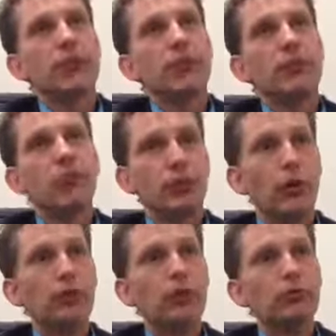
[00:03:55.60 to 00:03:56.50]

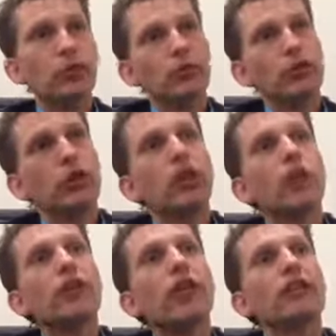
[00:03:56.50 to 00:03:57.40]
approach, but also the
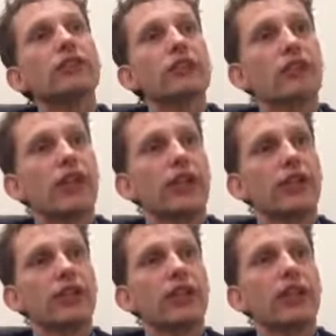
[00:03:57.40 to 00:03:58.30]
context is
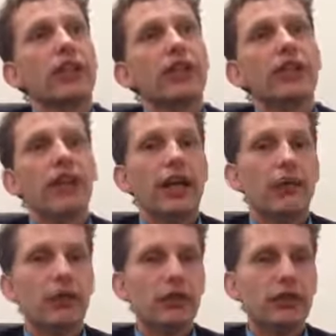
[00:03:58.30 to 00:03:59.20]
changing. And
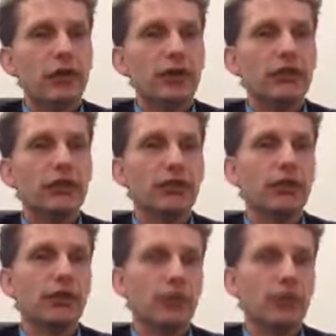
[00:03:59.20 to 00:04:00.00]
what we try to do from a